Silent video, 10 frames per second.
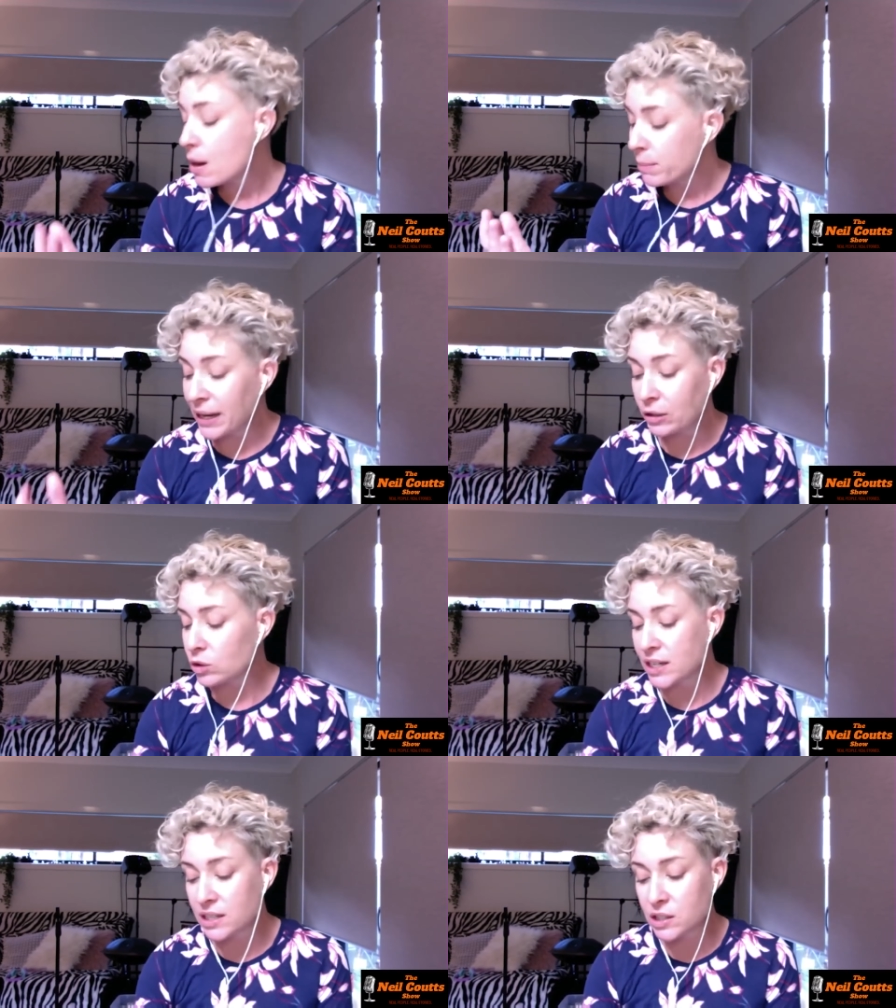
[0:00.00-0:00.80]
Yeah. But
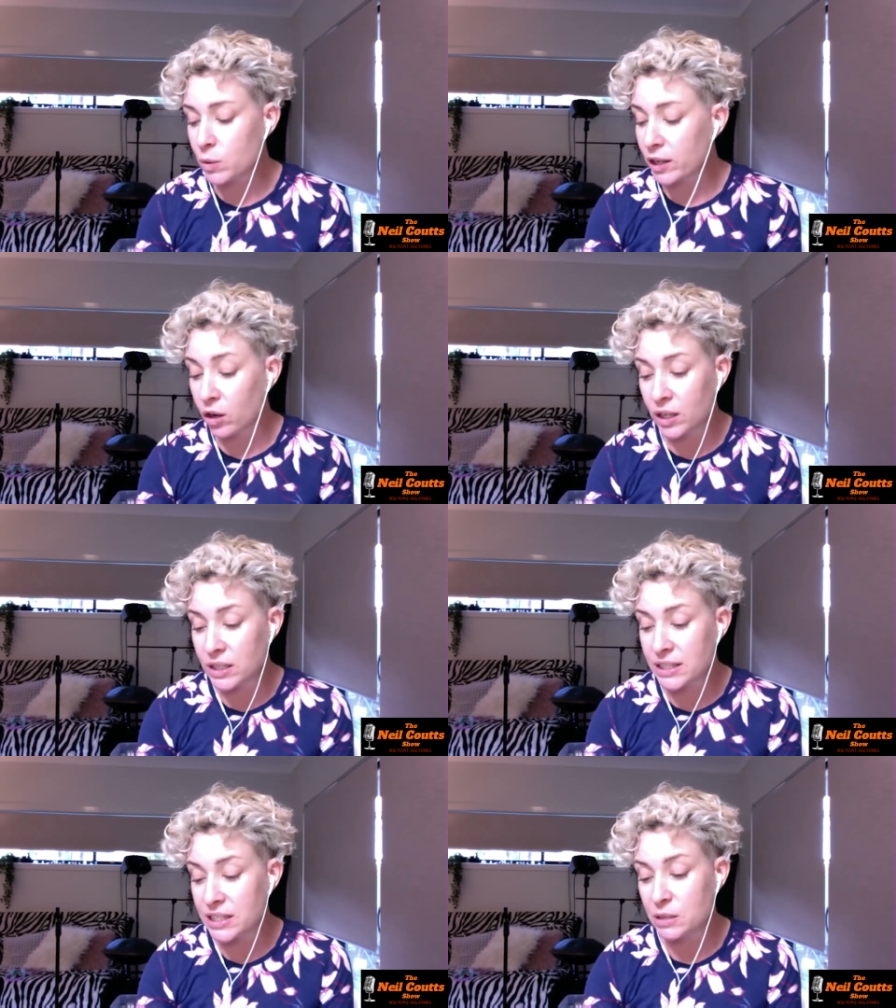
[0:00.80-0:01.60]
look, Dennis went on
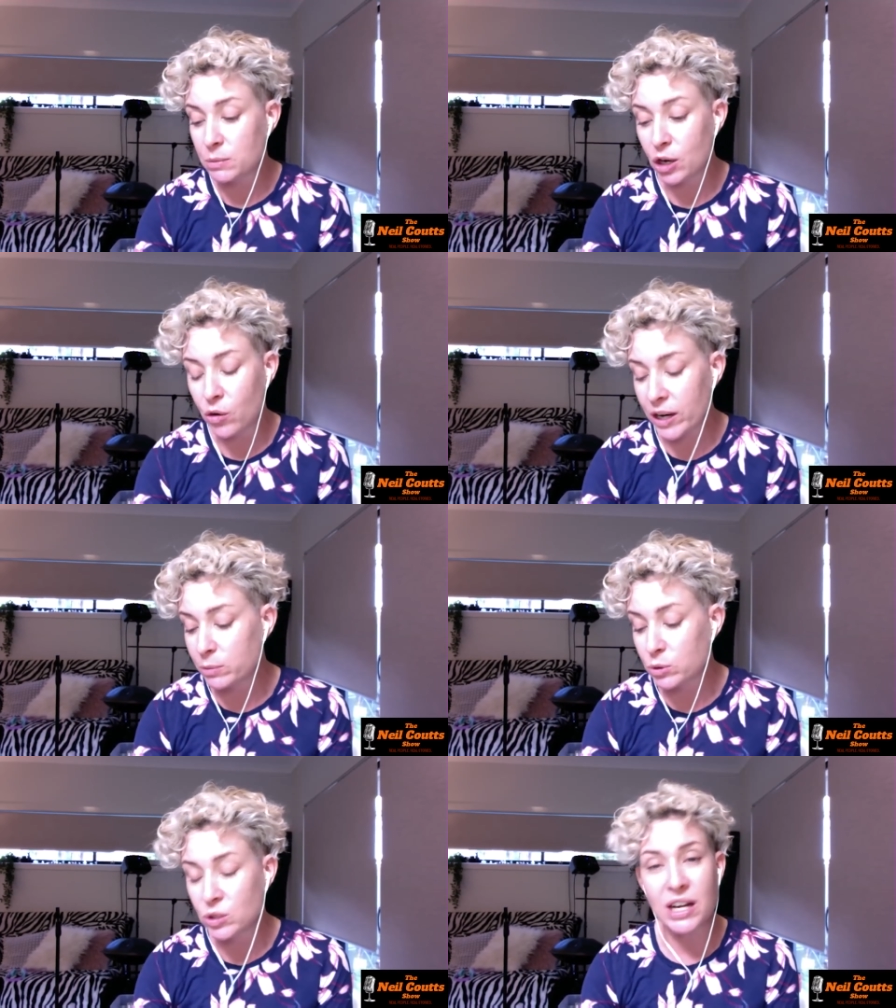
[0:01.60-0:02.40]
and did some
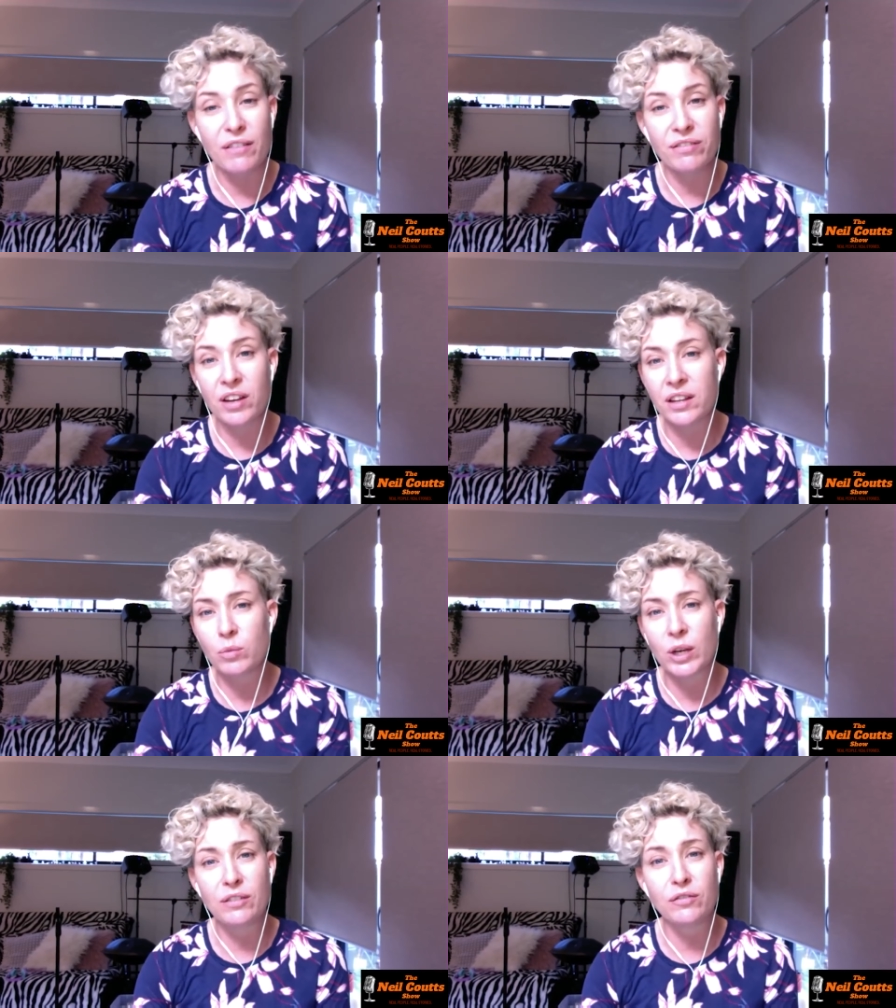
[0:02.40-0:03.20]
incredible stuff. I,
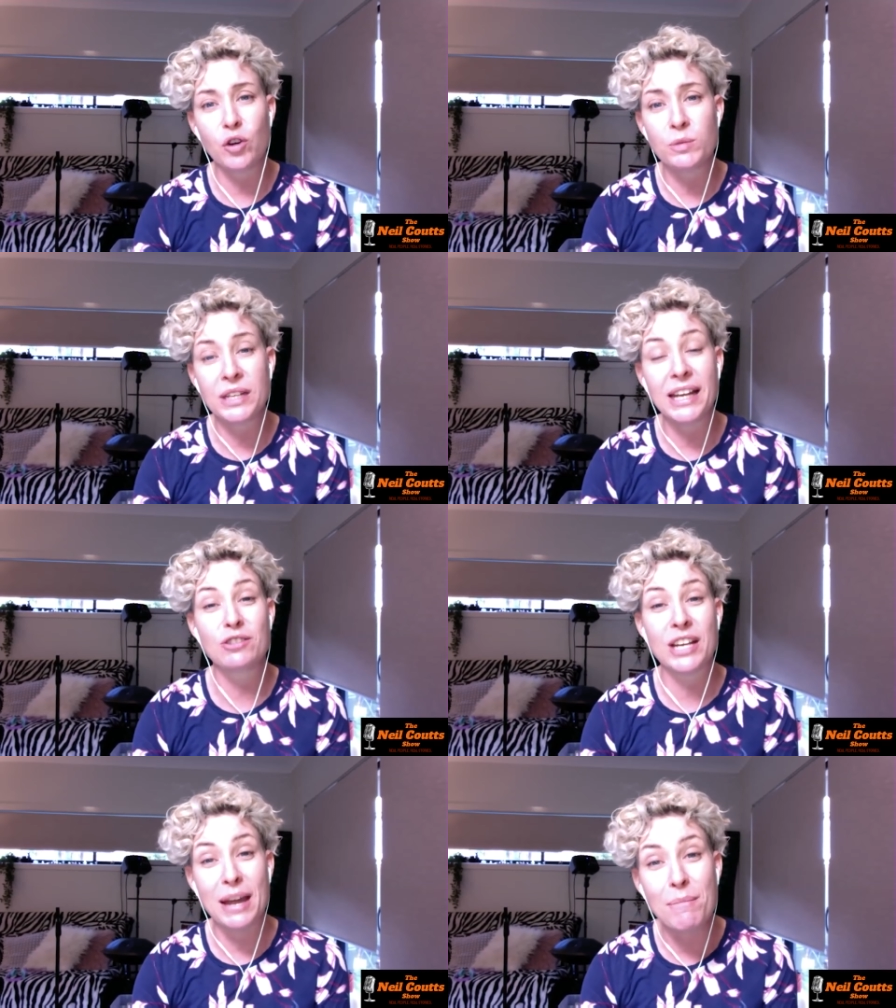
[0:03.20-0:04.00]
when he formed
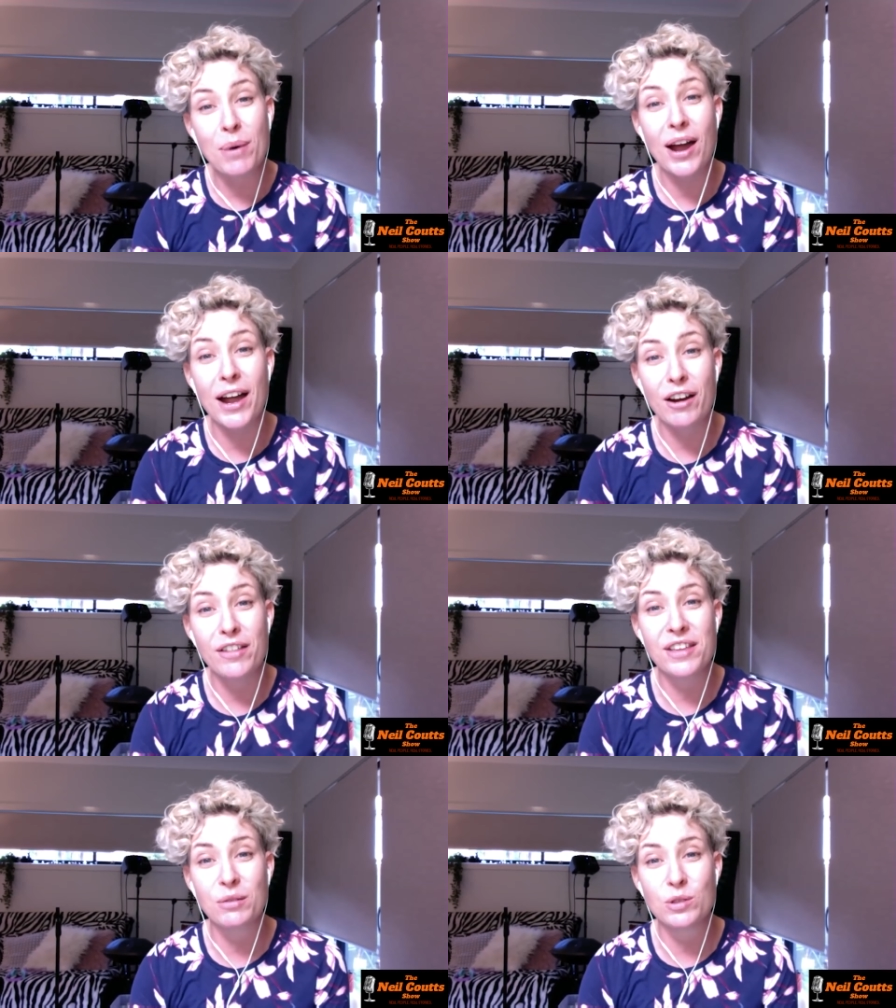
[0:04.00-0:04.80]
Electric Empire, I
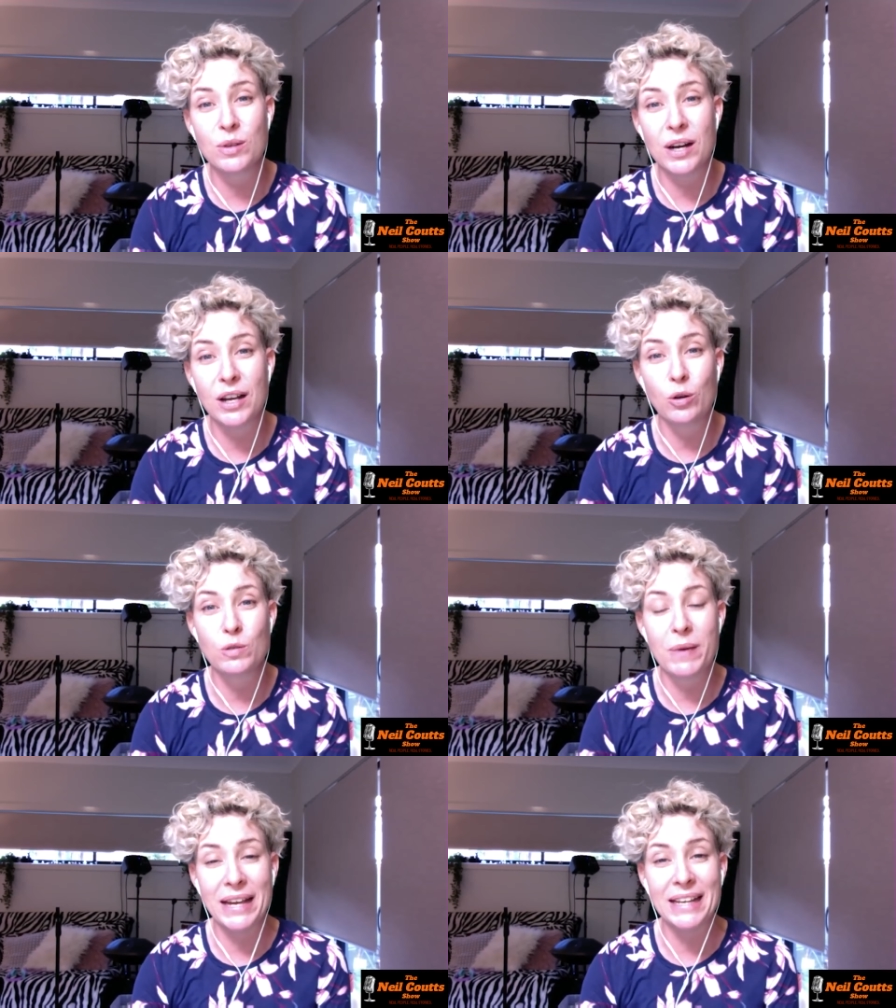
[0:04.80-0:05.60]
think was when I hooked
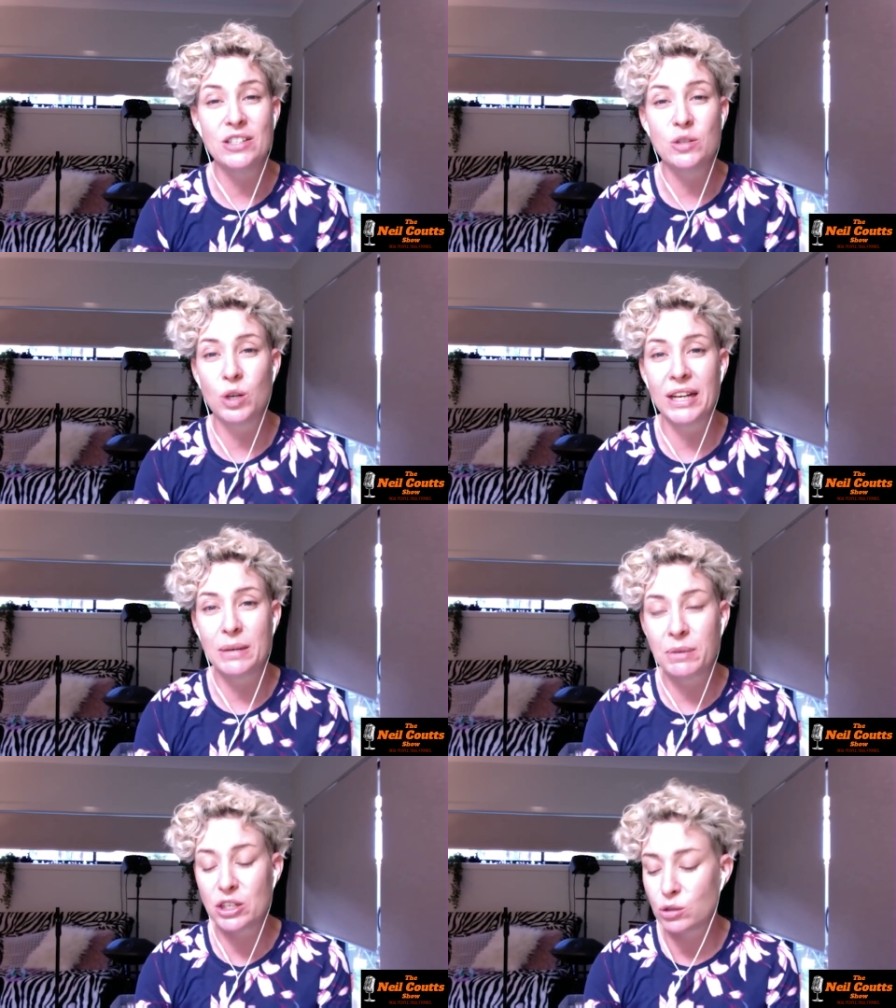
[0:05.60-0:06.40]
back into what he'd
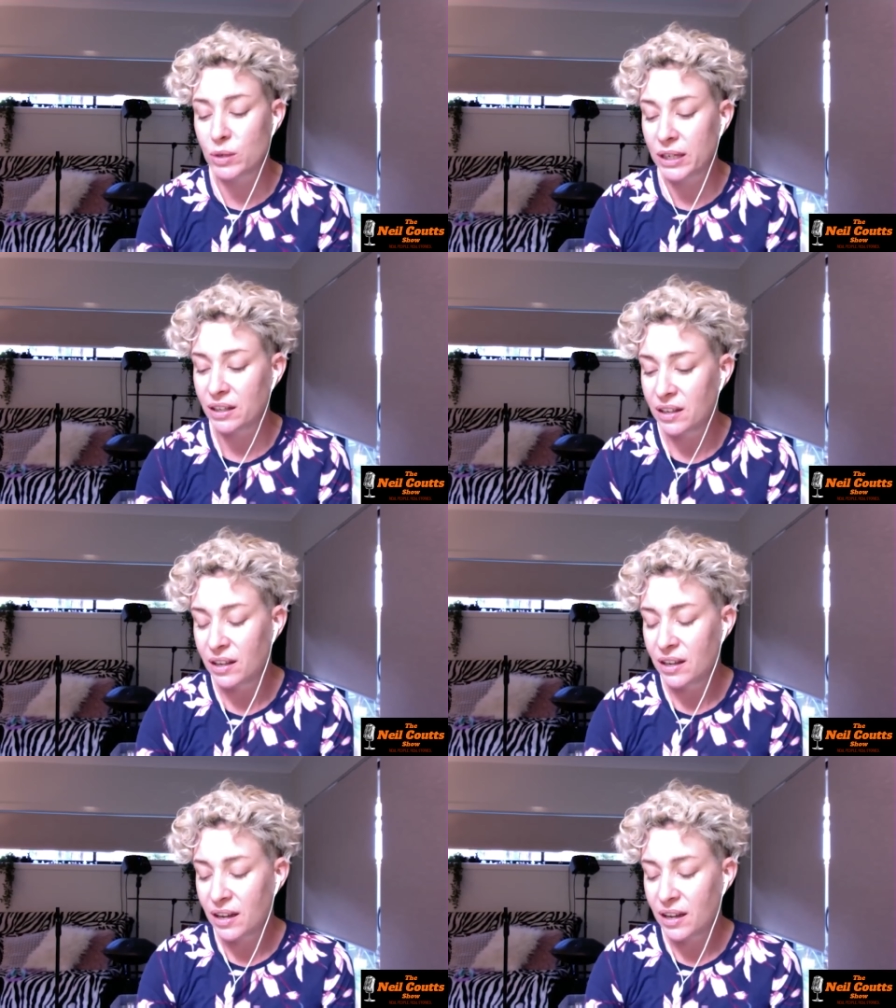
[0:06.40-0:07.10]
been doing. Yeah.